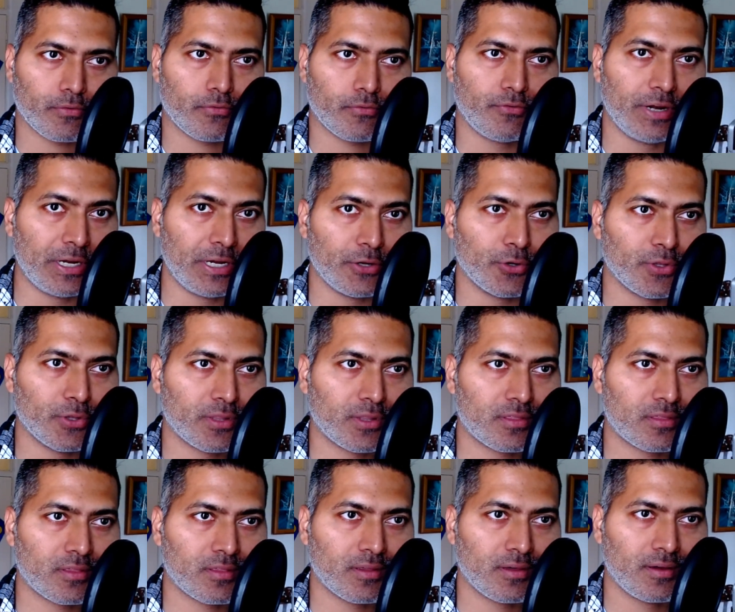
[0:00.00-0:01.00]
Windows
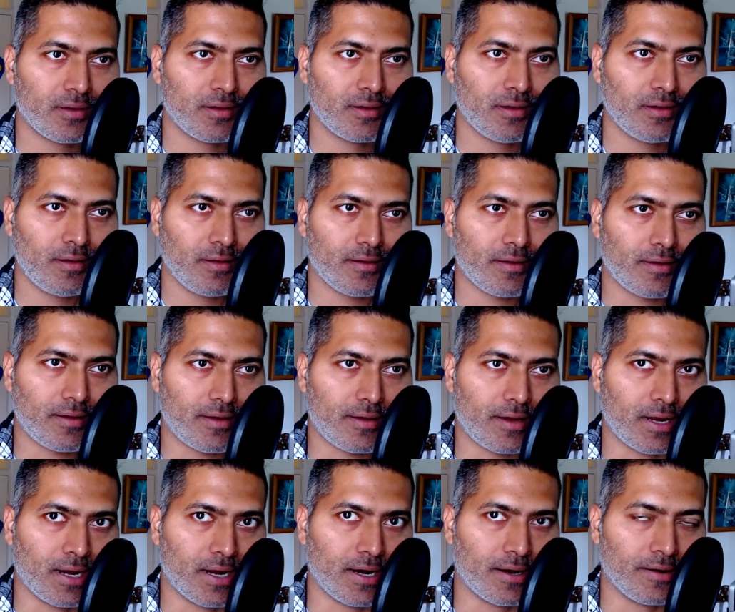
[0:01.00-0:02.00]

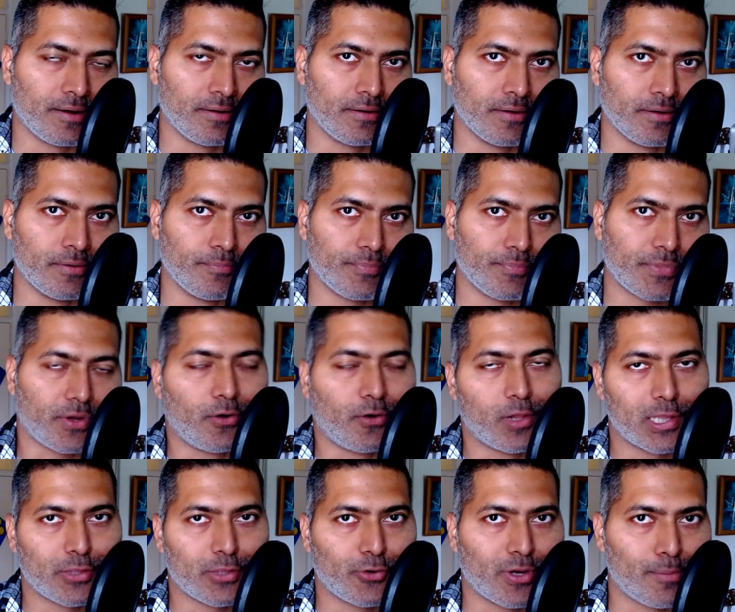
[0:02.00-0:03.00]
and uh,
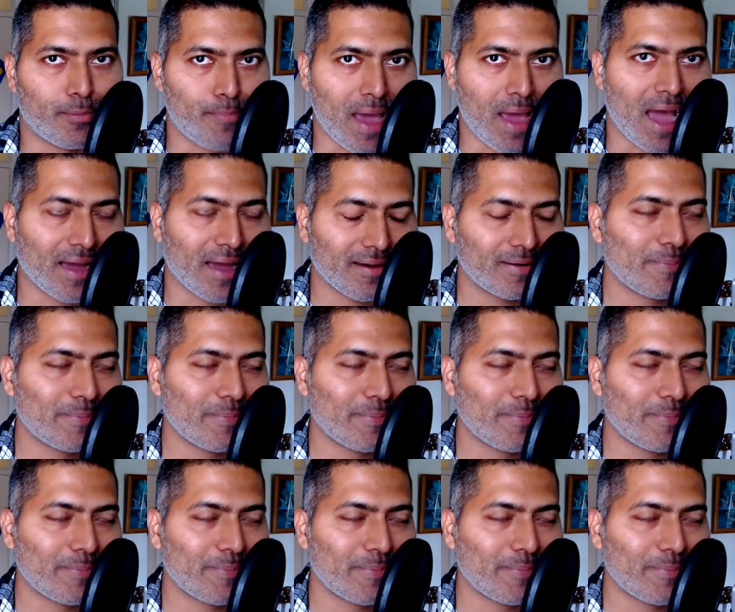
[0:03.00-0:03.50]
also on Mac.